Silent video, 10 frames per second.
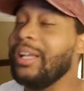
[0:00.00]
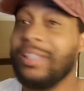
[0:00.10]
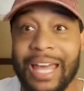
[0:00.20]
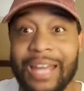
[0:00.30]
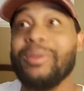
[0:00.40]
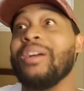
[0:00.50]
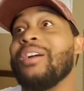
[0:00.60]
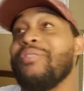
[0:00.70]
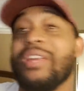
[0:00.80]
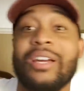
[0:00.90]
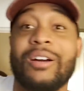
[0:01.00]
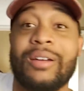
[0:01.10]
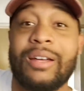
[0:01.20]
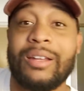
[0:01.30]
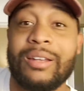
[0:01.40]
That'd be a good video.
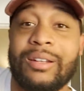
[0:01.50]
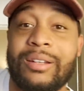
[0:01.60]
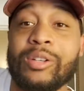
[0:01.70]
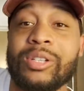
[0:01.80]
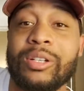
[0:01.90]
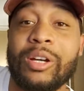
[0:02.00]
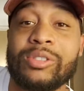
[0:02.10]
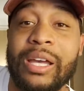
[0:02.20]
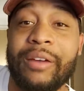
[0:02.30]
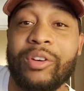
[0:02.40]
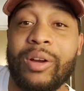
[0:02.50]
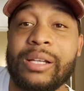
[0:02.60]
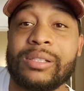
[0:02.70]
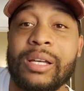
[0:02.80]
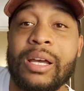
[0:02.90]
Those are evergreens.